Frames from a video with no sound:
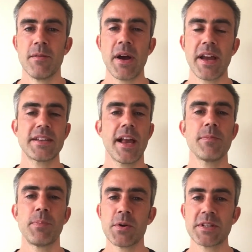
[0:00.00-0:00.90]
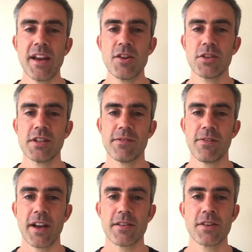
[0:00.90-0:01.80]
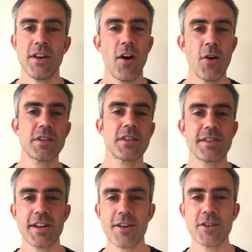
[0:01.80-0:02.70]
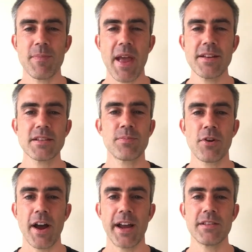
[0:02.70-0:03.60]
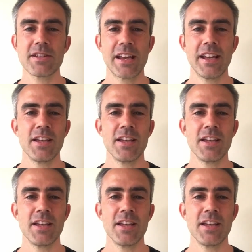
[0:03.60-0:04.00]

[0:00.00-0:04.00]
by a teleportation device onto the Starship Enterprise,